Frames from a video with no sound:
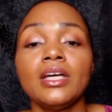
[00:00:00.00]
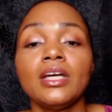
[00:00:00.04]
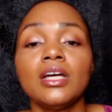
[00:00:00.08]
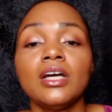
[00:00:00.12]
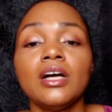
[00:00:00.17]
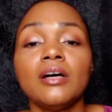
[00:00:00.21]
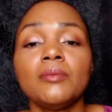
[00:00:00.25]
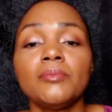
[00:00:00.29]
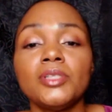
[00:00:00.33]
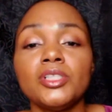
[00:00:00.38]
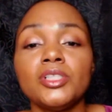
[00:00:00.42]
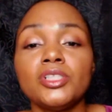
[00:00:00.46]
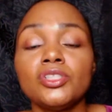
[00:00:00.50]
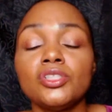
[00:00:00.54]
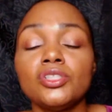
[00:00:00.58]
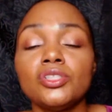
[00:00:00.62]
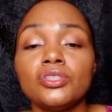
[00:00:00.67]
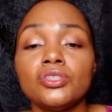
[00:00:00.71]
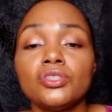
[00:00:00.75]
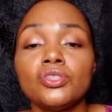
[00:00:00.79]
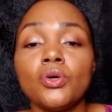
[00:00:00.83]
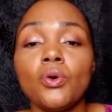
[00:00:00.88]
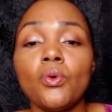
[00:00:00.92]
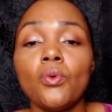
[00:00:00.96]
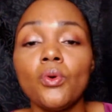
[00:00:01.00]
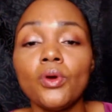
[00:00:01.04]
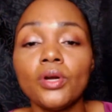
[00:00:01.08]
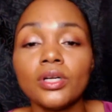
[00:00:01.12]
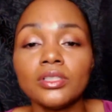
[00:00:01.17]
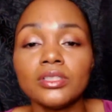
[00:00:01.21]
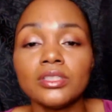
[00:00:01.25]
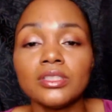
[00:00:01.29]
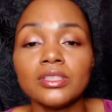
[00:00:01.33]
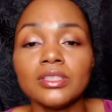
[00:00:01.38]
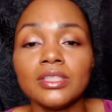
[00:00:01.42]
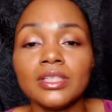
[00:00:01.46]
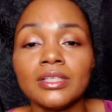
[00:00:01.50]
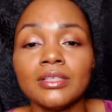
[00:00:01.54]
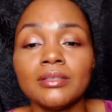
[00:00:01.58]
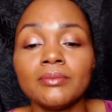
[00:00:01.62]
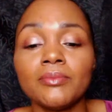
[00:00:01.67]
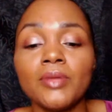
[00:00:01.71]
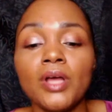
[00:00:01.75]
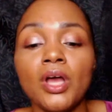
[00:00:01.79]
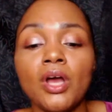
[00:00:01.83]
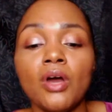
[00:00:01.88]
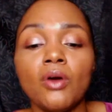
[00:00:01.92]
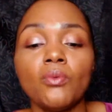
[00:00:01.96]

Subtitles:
coming towards them,